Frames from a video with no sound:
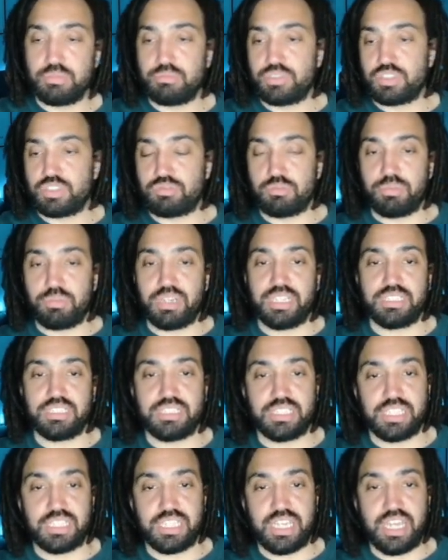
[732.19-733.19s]
just
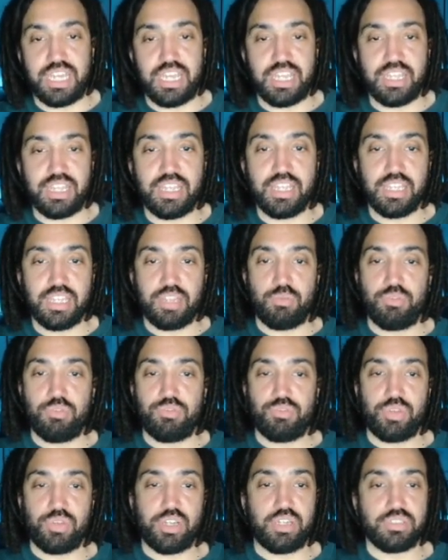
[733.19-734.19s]
replacing the k with
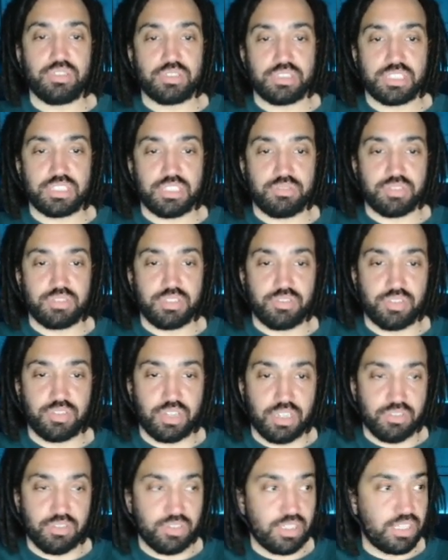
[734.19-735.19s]

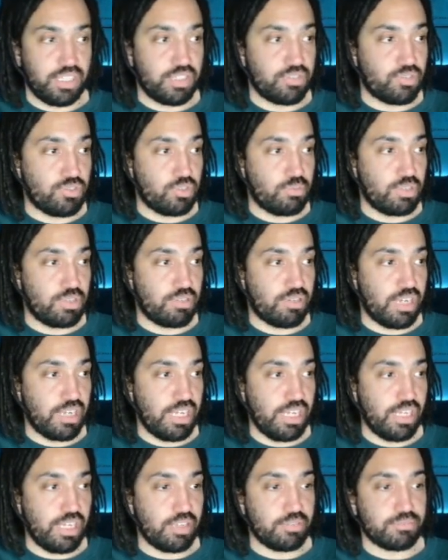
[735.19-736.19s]
375 in this formula right
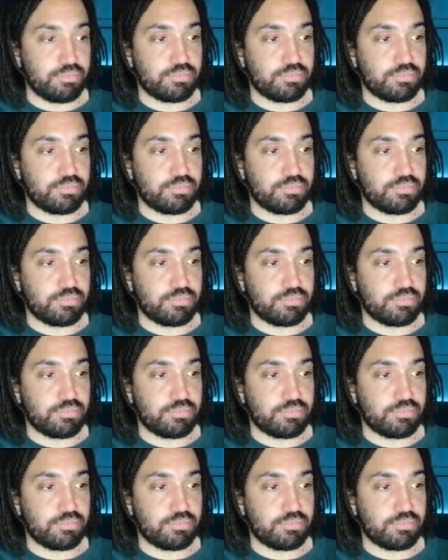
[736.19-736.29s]
here.